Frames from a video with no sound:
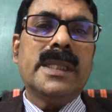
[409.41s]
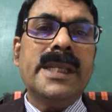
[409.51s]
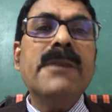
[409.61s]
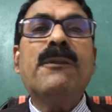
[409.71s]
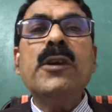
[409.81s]

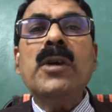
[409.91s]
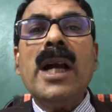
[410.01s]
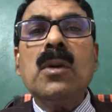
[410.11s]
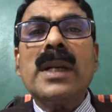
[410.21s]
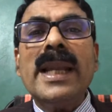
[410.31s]
If you
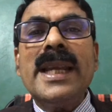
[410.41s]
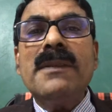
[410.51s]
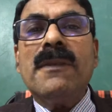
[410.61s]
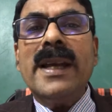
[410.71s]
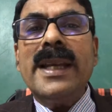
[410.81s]
have
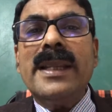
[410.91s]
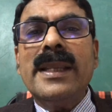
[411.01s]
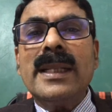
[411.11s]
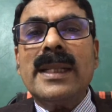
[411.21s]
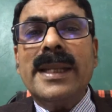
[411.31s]
clarified
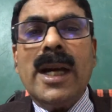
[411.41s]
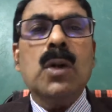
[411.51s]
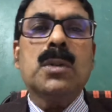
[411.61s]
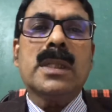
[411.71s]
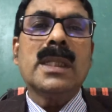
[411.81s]
that
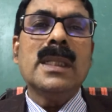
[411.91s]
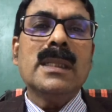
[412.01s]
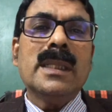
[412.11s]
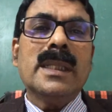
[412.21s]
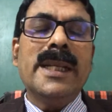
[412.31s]
doubt
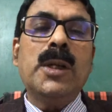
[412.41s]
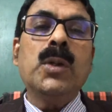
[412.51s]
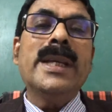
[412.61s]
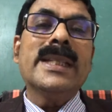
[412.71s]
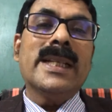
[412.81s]
in answering